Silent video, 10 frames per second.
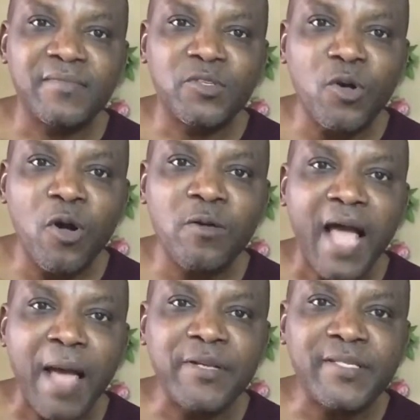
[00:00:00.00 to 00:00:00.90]

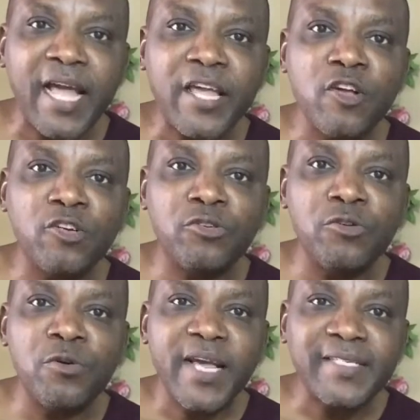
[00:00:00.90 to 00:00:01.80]
So I'll be taking you
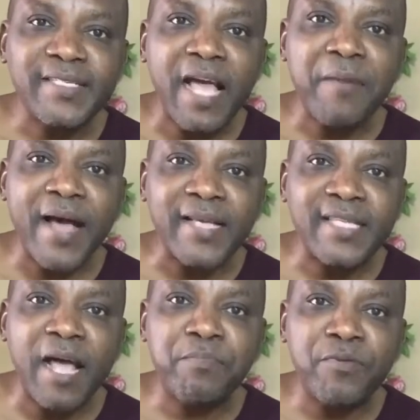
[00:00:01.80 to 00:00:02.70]
through a
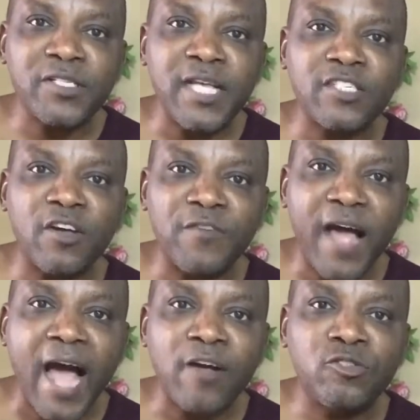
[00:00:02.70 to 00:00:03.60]
step-by-step process of
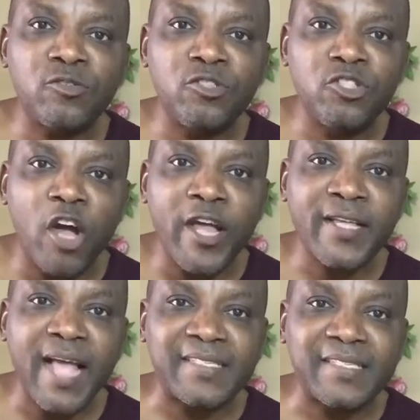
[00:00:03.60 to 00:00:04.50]
how to
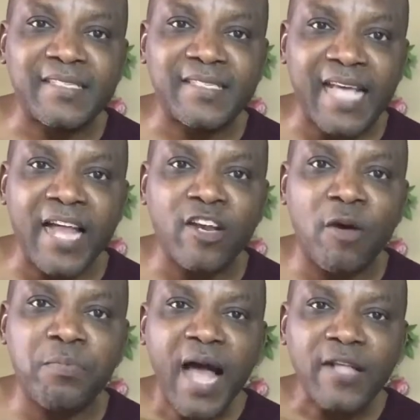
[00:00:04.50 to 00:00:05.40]
join and sign
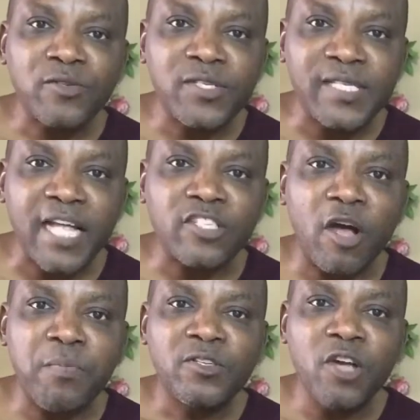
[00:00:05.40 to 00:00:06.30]
up, how to set
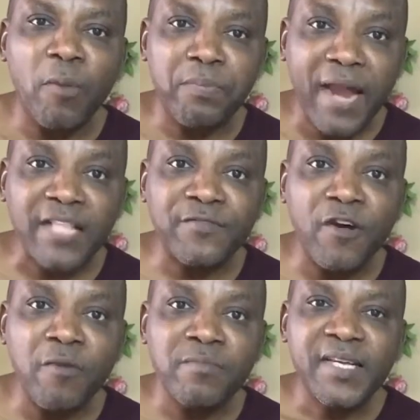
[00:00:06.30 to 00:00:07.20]
up your
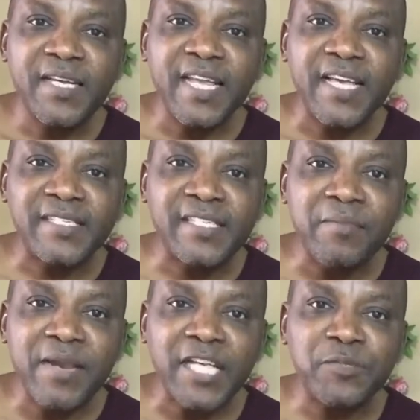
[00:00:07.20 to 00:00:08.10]
platform in a
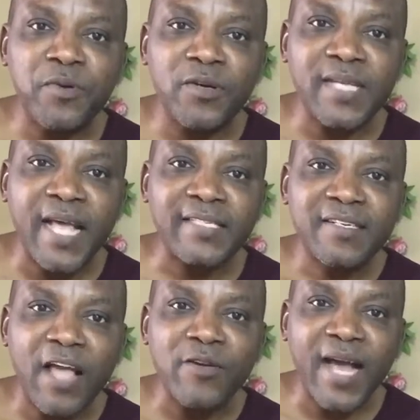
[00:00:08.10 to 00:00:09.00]
seamless process
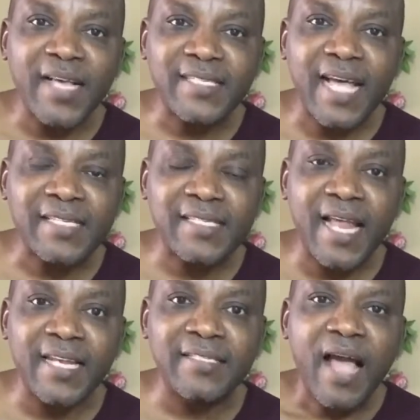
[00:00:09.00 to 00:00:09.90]
that you can start
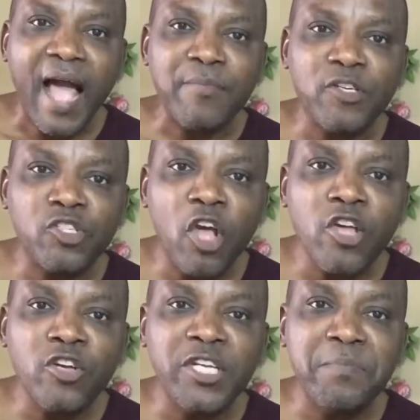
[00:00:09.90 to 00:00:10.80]
selling. I'll be
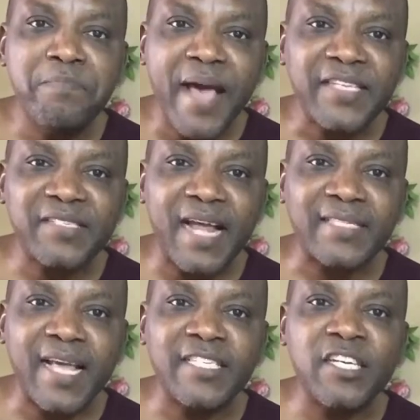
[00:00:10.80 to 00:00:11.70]
showing you the best
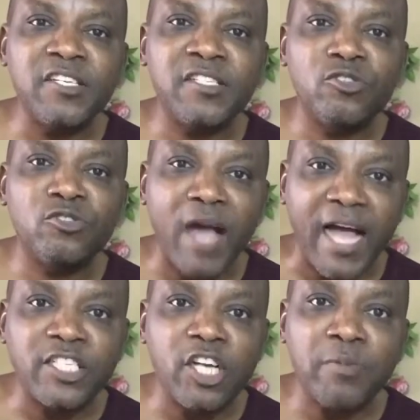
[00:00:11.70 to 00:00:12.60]
strategies to
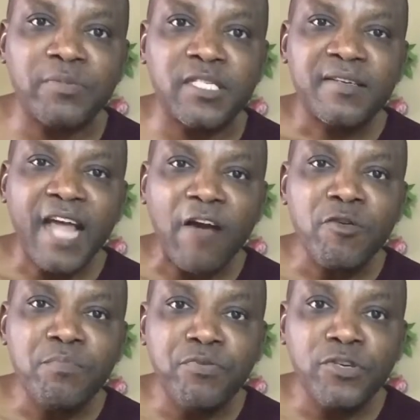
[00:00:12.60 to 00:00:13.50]
adopt that
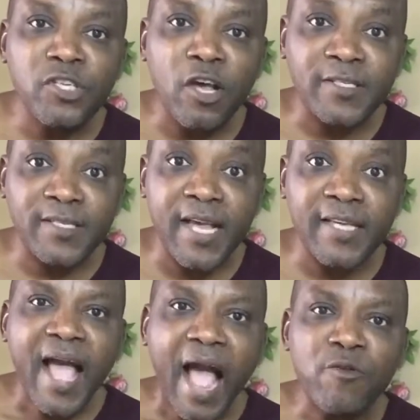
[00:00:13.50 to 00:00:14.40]
will boost your
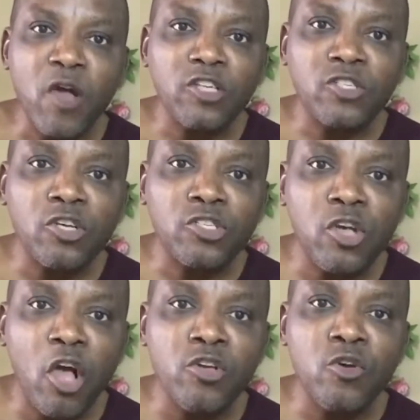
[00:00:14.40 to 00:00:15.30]
sales. I will also
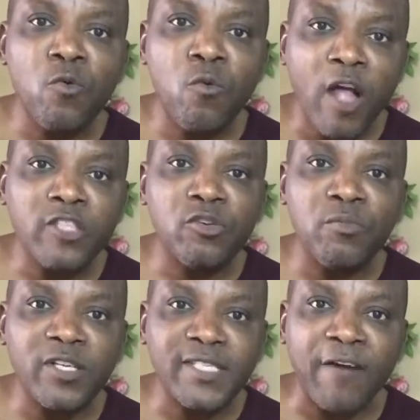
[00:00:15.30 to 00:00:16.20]
show you what you
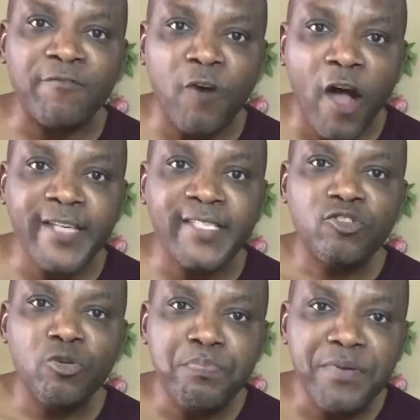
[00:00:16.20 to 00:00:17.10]
must avoid
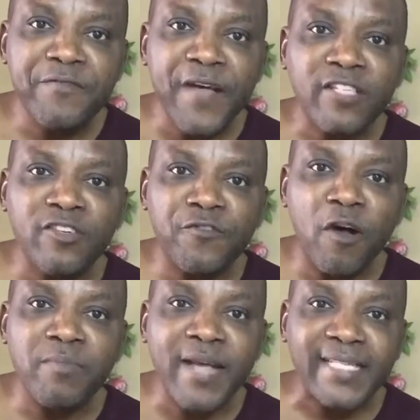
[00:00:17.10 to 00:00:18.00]
to prevent you
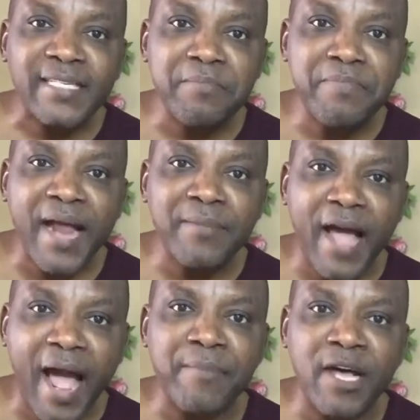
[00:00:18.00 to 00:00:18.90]
from getting banned
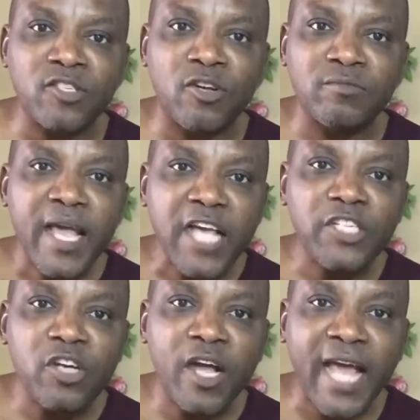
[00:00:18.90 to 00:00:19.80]
by Amazon.
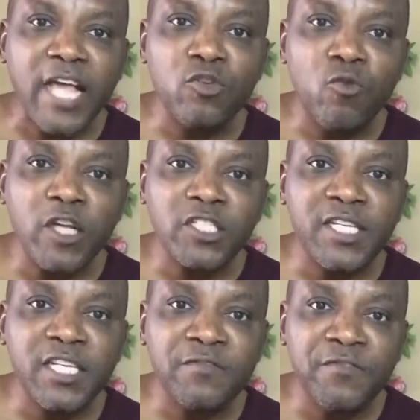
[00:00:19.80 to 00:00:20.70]
Ensure that you watch
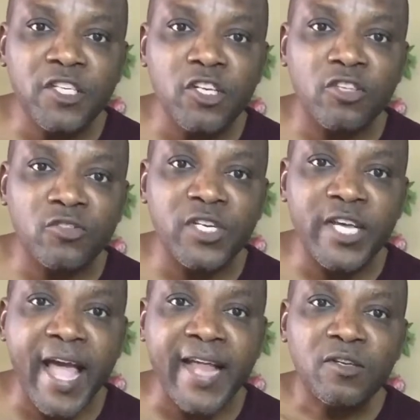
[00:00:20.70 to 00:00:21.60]
this video to
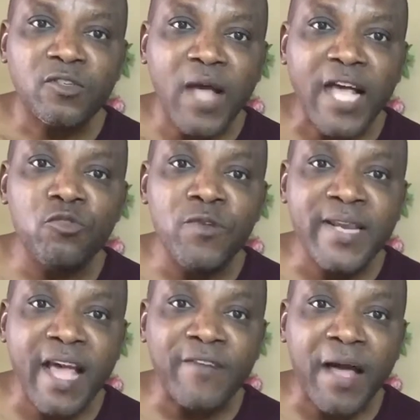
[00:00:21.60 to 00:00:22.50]
the end so as you
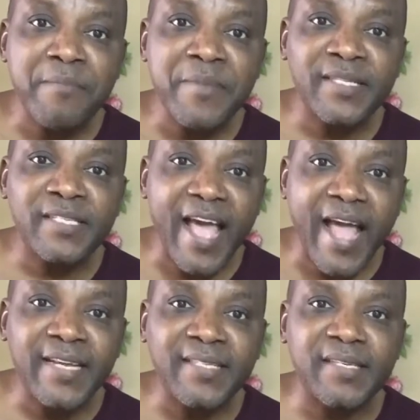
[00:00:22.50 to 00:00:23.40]
never miss
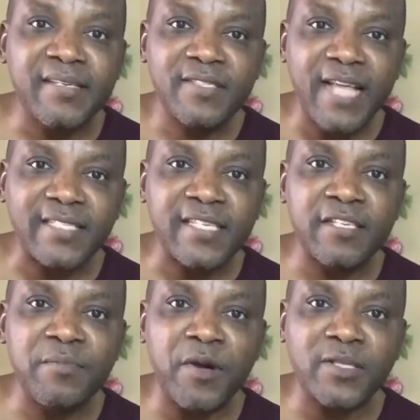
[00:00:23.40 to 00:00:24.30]
anything that
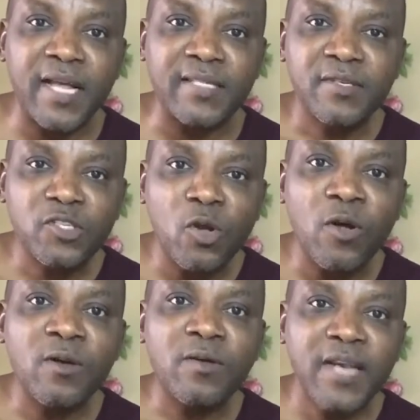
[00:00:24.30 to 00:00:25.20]
is important.
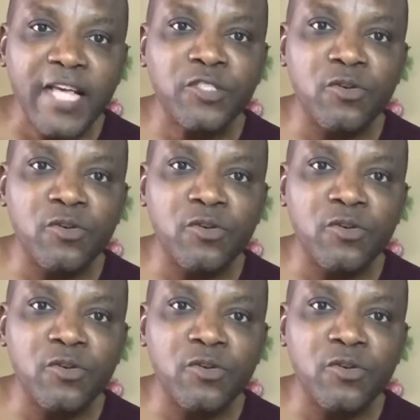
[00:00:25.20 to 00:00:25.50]
So let's